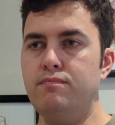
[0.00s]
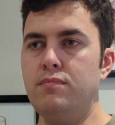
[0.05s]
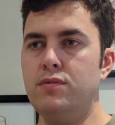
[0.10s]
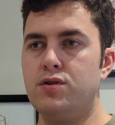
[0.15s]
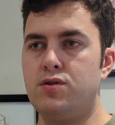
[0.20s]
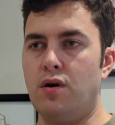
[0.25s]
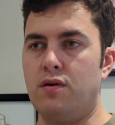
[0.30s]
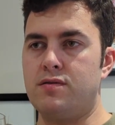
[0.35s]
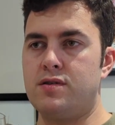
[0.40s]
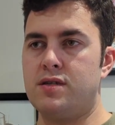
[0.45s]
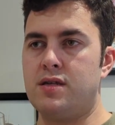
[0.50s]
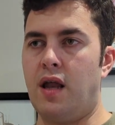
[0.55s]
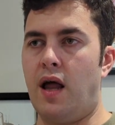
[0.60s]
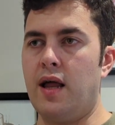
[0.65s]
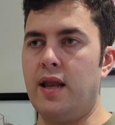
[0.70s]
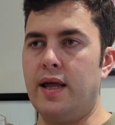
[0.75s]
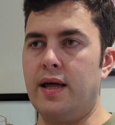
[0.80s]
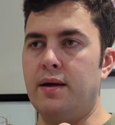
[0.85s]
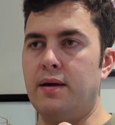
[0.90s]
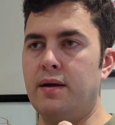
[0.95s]
sort of
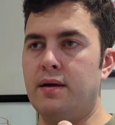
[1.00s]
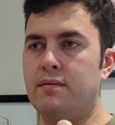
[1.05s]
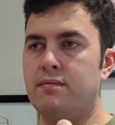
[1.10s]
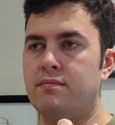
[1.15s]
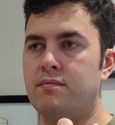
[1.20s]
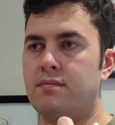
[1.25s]
slightly